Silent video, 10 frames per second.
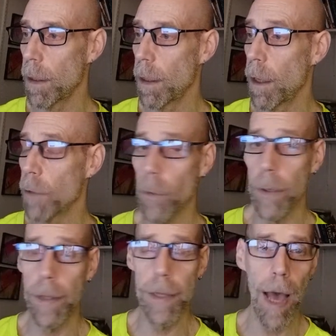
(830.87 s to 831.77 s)
So in
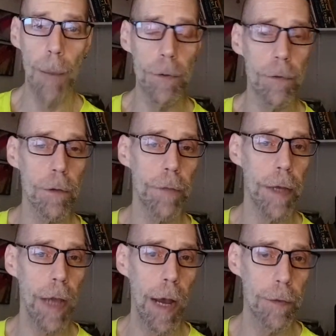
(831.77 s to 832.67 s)
the absence of the
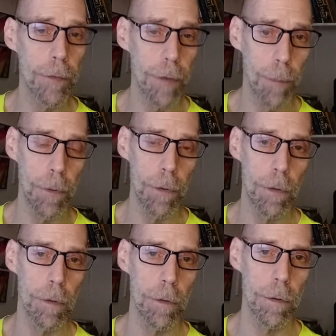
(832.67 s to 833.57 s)
concept
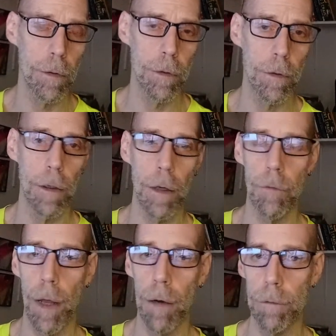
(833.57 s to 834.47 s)
of
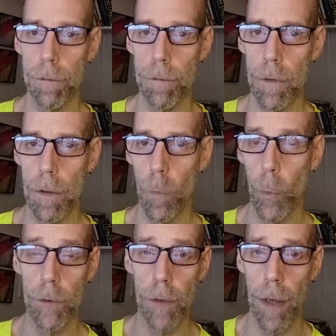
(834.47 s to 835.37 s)
love,
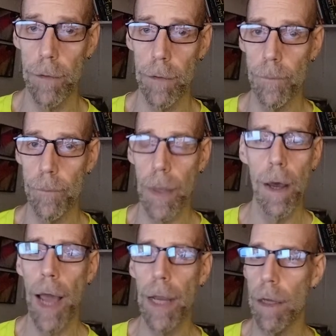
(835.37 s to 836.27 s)
which says,
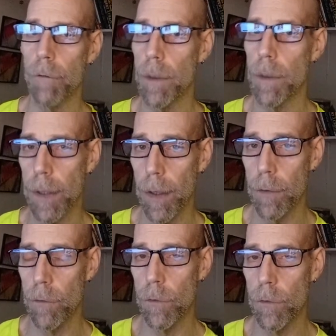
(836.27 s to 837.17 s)
I love you
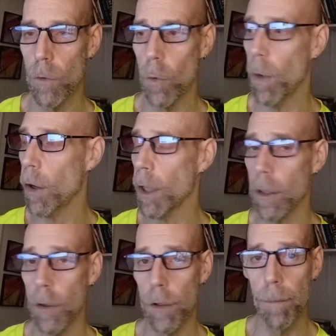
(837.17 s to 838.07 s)
because you are
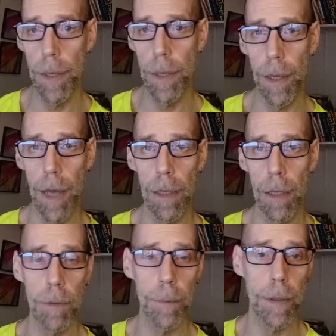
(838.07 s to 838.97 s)
good to me. I love
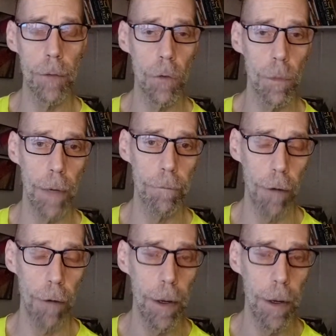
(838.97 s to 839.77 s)
you because you're my friend.